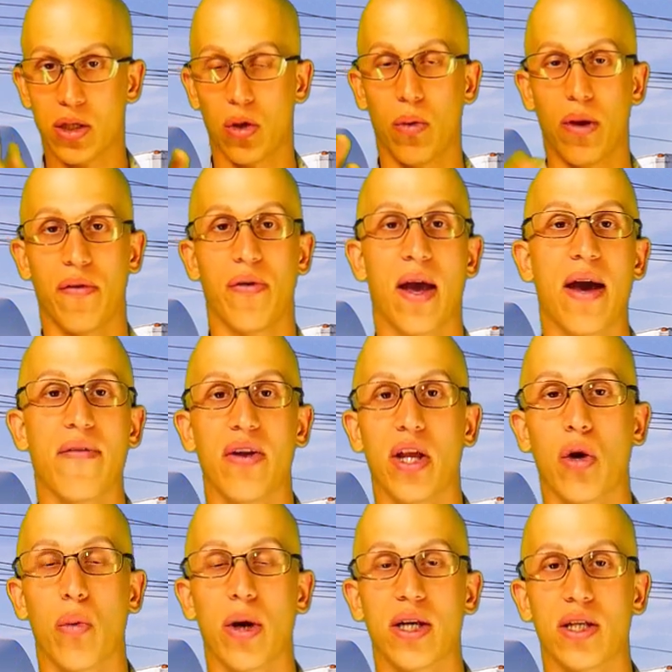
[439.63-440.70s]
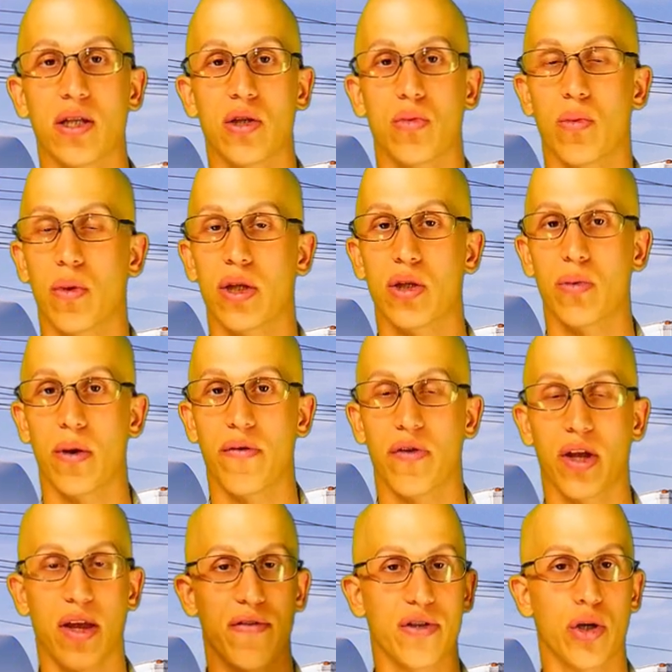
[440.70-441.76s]
So if you have any questions
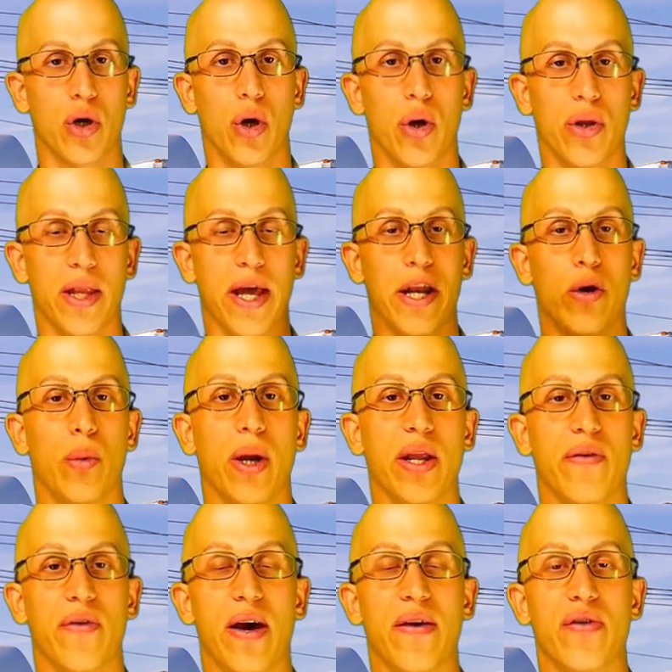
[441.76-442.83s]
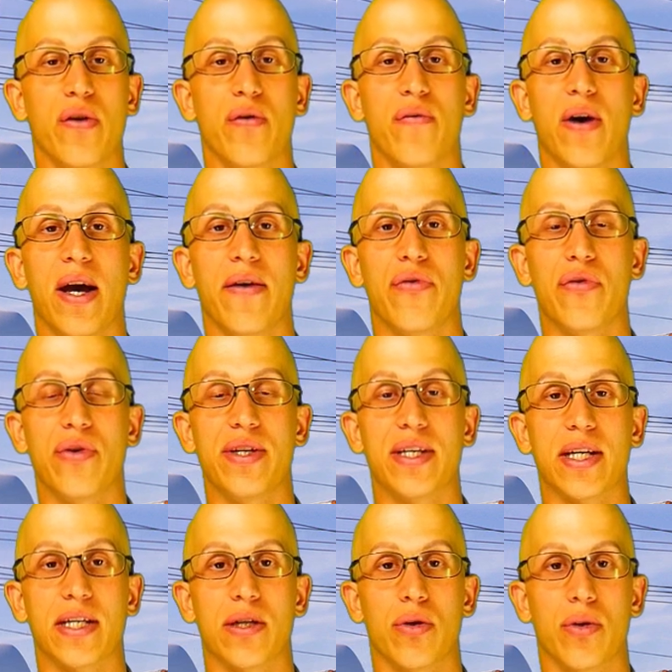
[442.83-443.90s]
whatsoever, give us a call,
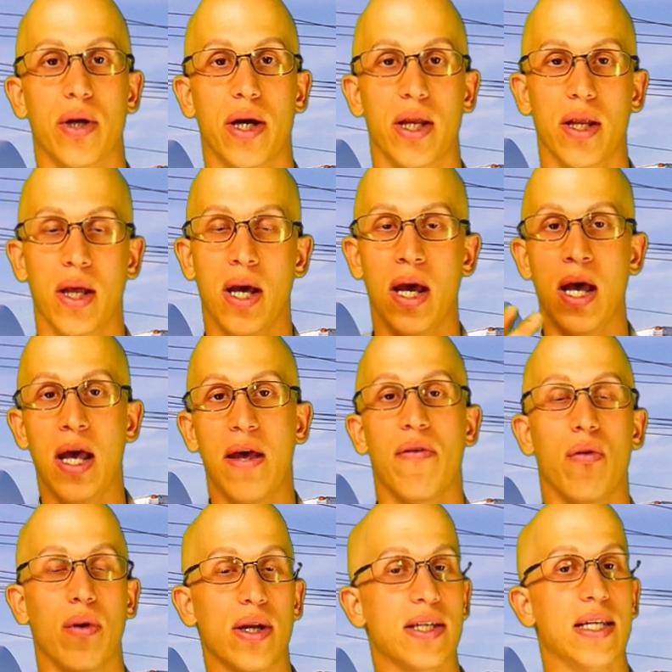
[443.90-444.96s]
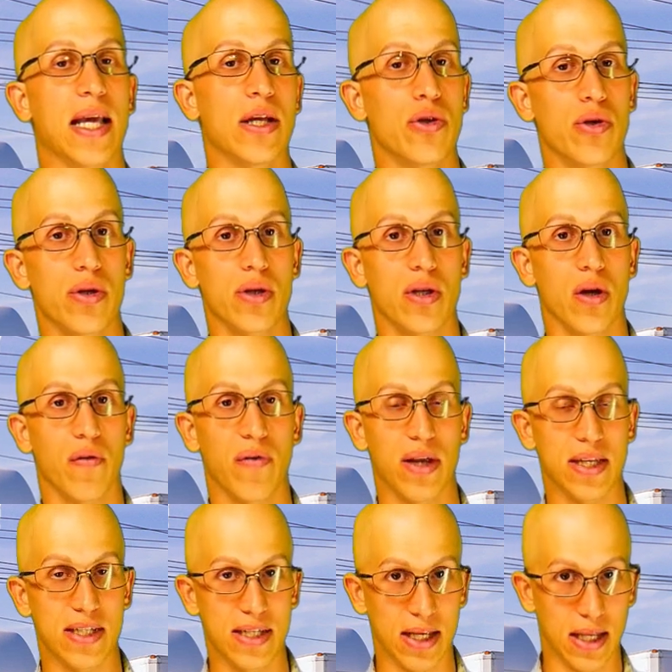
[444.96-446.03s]
908-525-3609. If you want to schedule
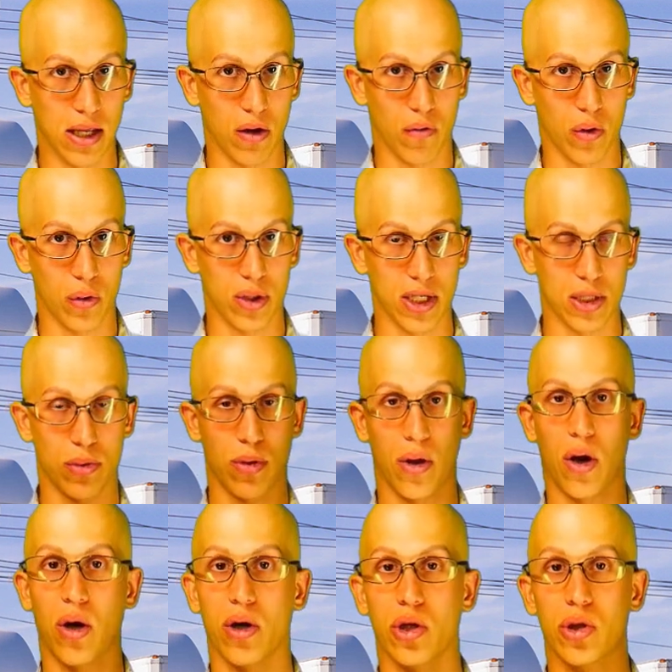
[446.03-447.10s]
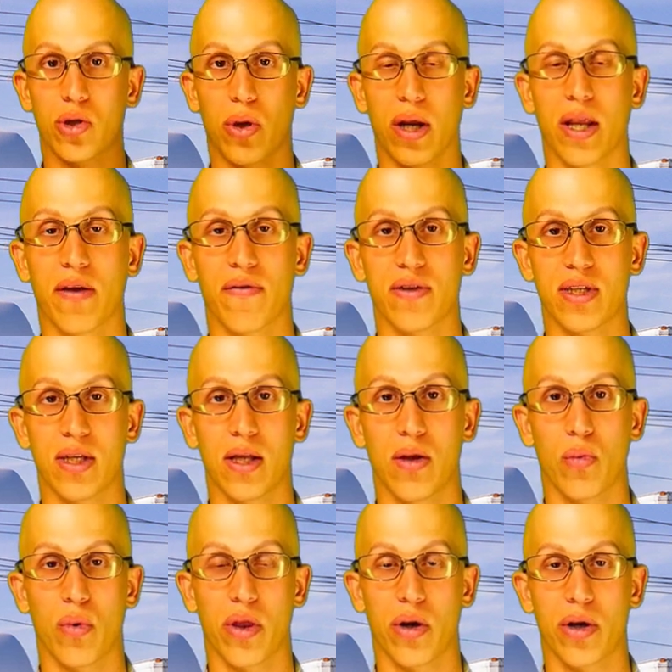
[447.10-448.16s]
yourself a CDL road test with our training
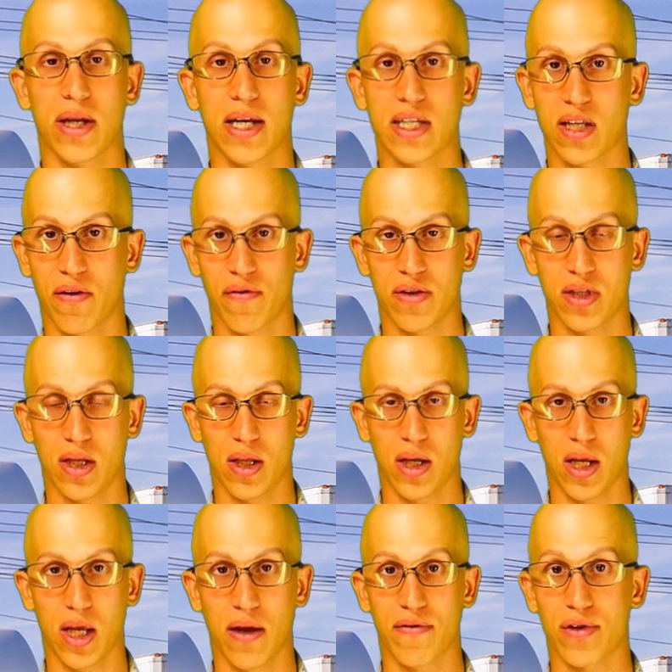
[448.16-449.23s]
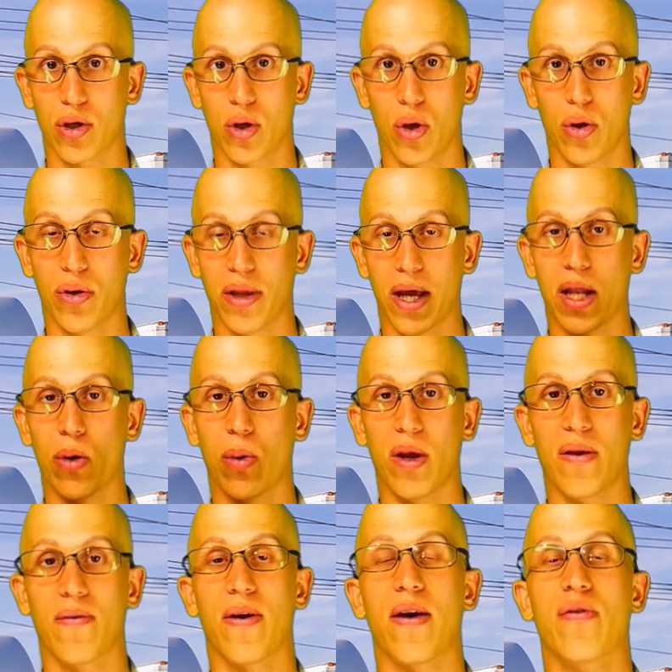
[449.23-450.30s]
facility, with our testing facility, give us a call,
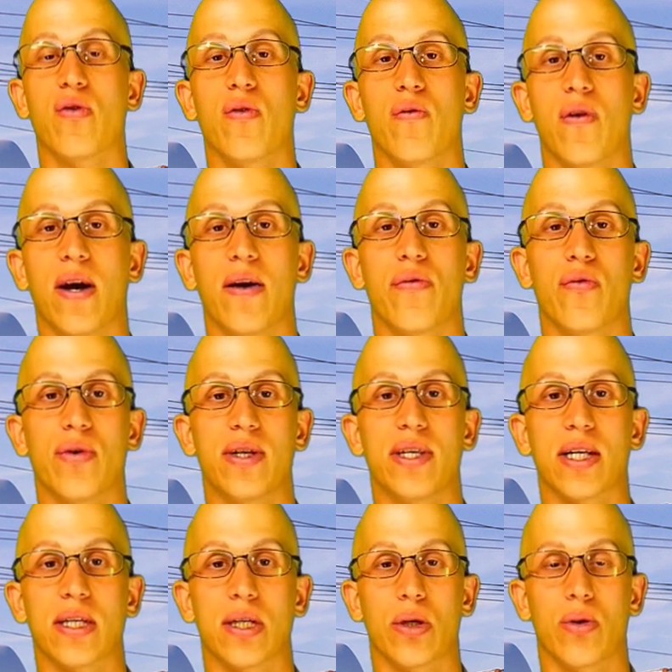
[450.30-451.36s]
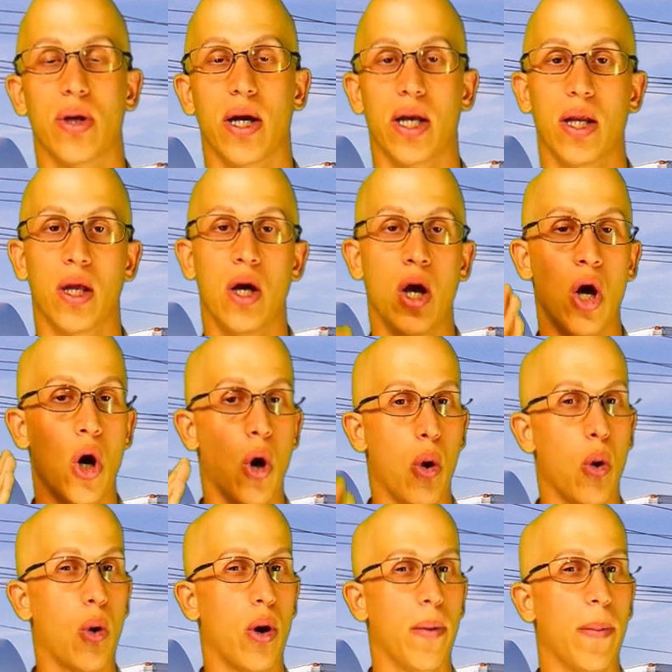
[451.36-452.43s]
908-525-3609.
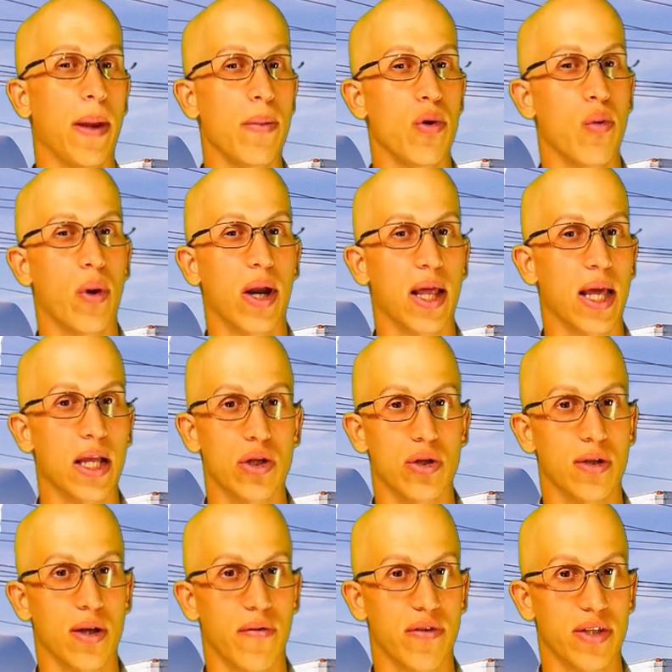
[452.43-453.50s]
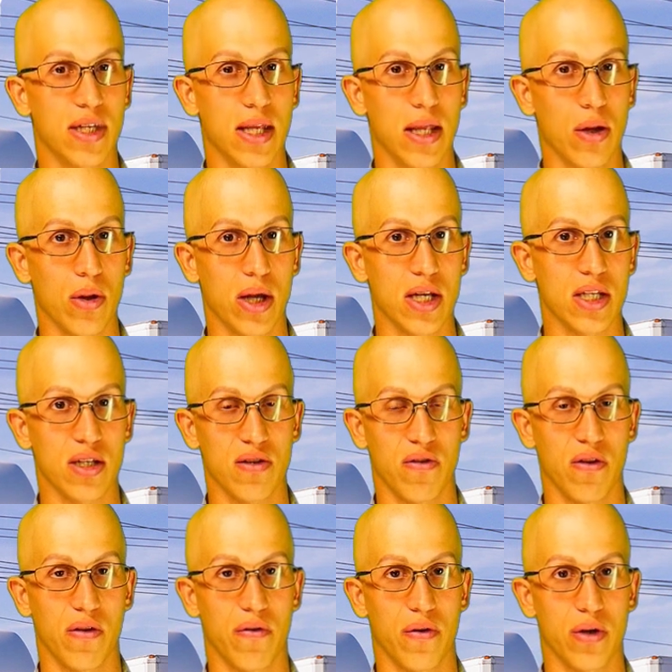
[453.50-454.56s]
Or maybe you want to get yourself a CDL
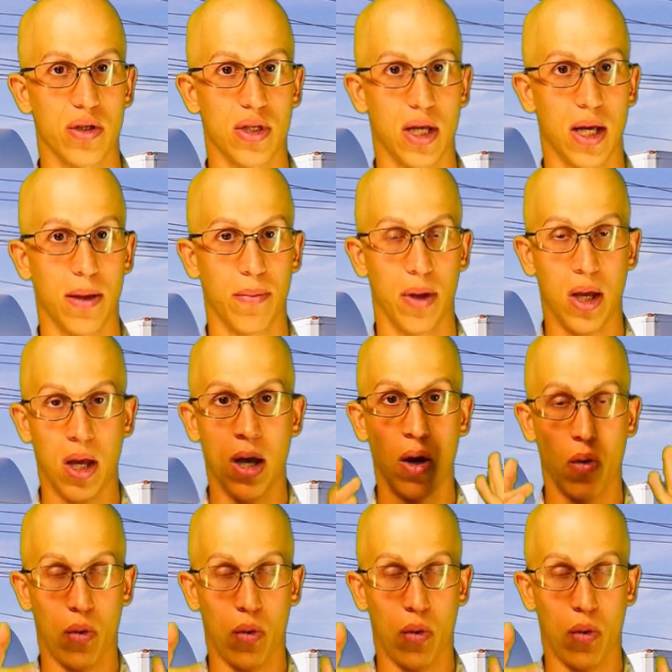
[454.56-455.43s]
license for the first time.